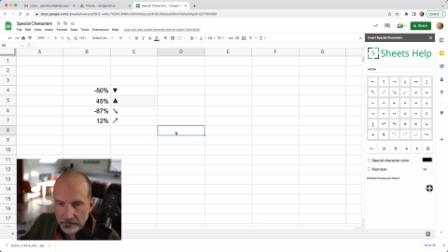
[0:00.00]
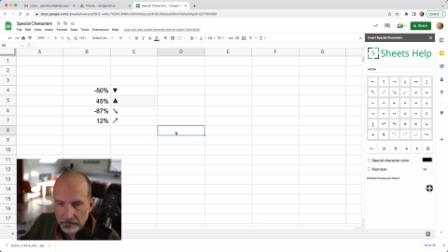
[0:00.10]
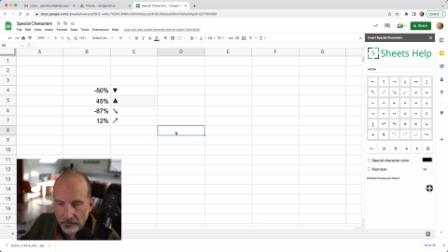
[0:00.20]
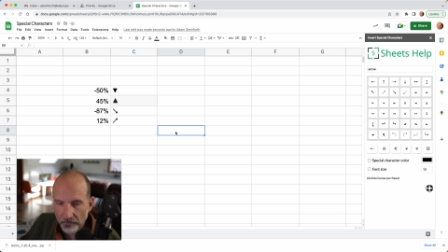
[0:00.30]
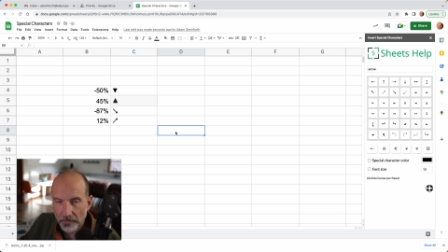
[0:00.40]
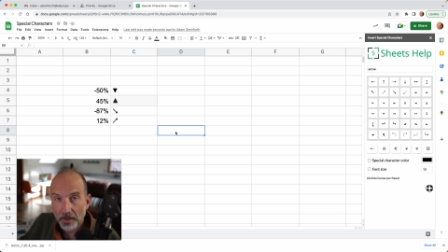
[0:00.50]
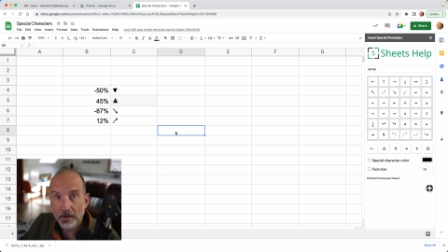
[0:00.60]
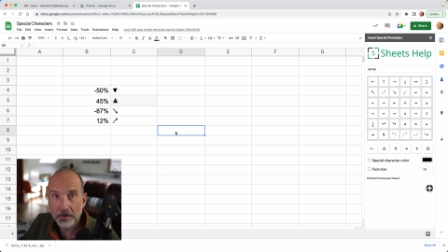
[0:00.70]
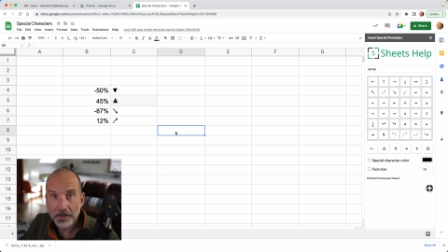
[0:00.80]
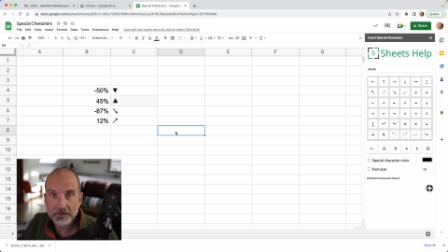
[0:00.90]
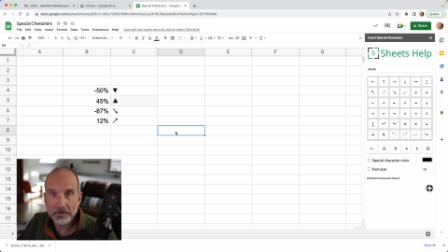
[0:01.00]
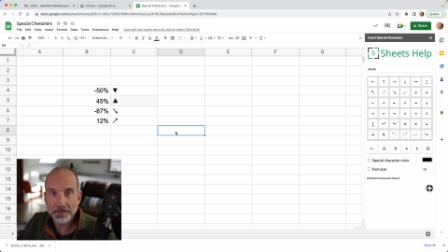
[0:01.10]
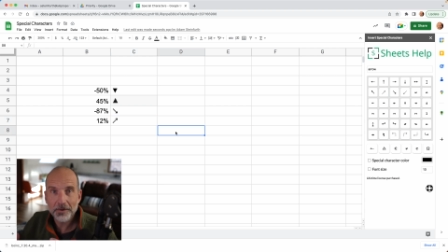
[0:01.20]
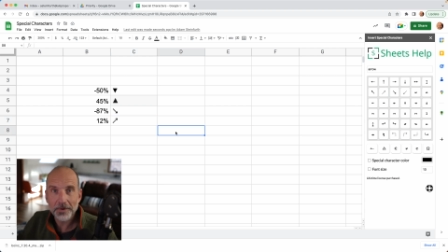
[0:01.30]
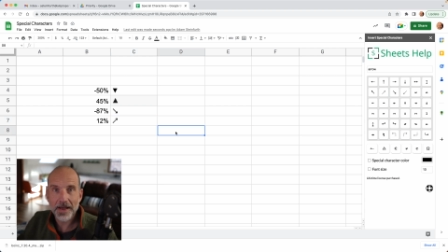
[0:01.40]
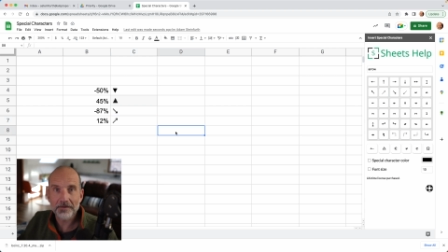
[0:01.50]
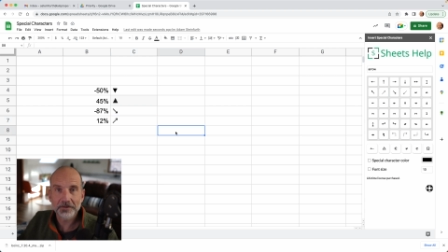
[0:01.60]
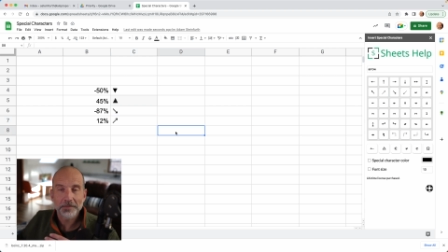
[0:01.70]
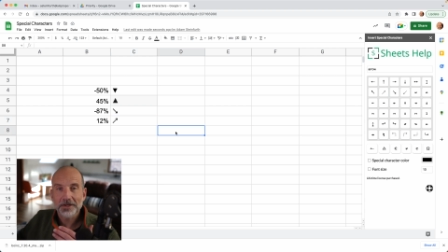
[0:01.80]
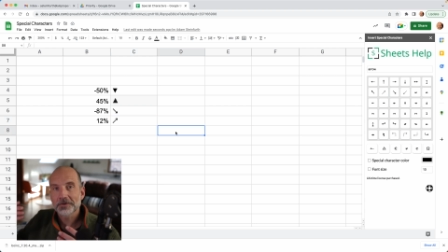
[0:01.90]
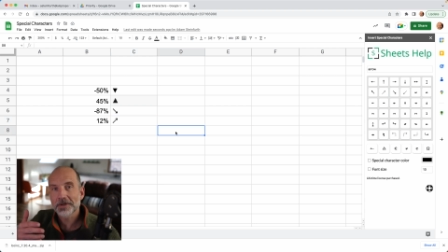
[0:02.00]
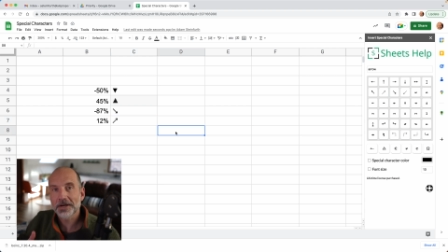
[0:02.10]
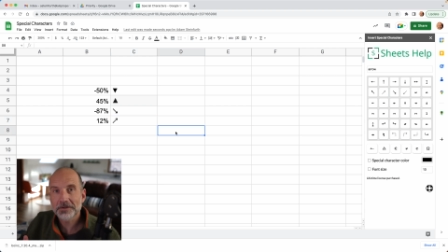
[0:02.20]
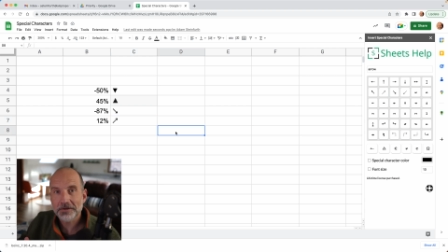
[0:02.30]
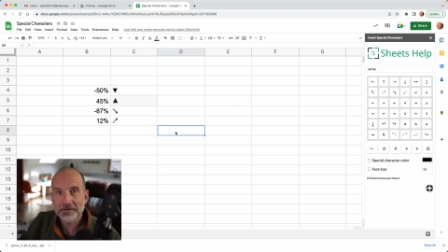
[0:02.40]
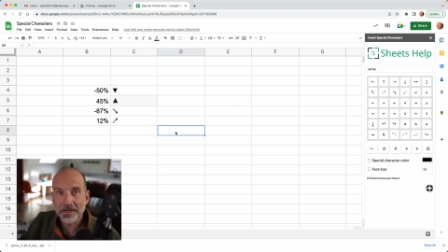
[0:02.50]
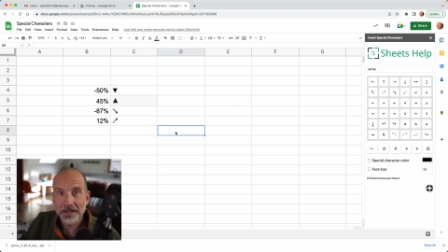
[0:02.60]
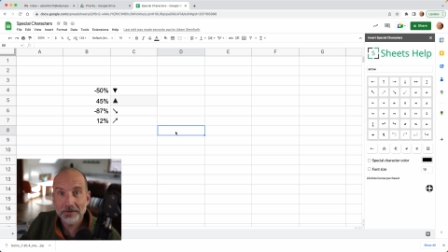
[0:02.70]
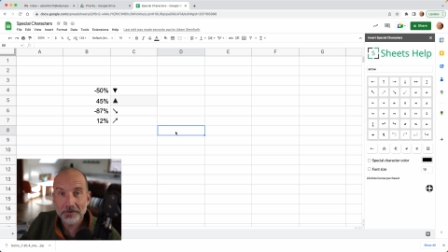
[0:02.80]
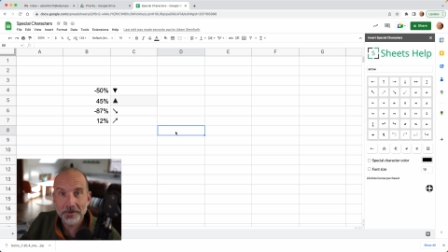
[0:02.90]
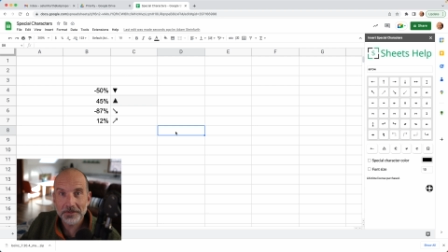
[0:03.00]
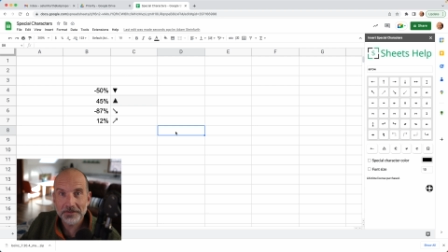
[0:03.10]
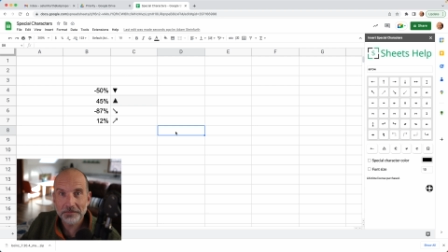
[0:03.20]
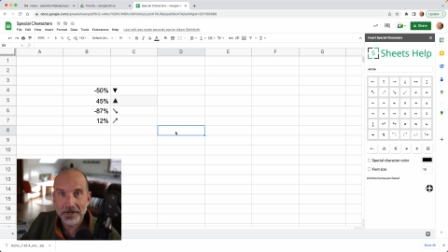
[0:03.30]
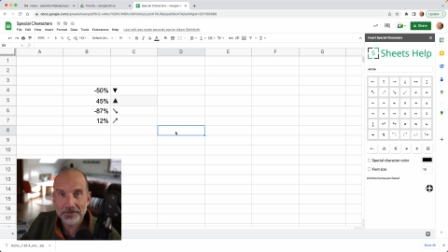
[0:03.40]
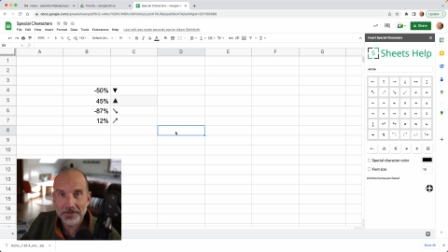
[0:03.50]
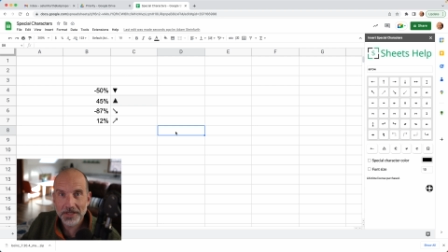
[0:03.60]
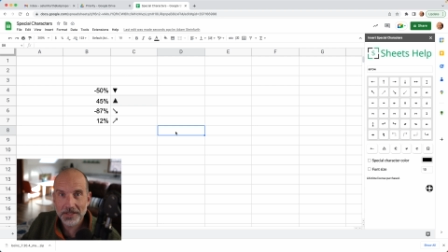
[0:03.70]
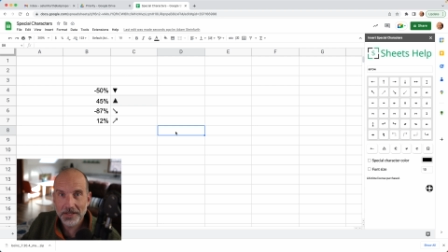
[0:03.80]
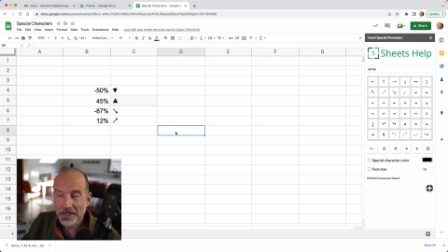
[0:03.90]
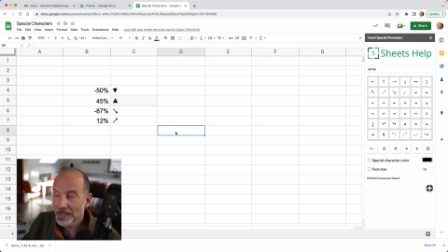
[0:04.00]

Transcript: All right, so now we have special characters into our spreadsheet.